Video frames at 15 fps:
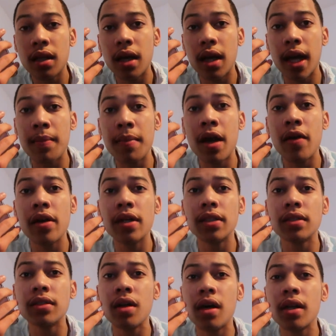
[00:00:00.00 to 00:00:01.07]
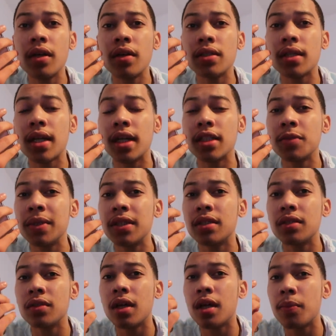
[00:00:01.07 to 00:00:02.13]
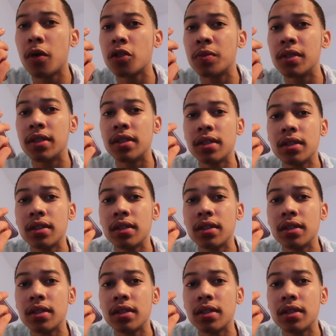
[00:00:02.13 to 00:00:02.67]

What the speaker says: Hi, Mario. It's Darnell. Can I speak to boss, please?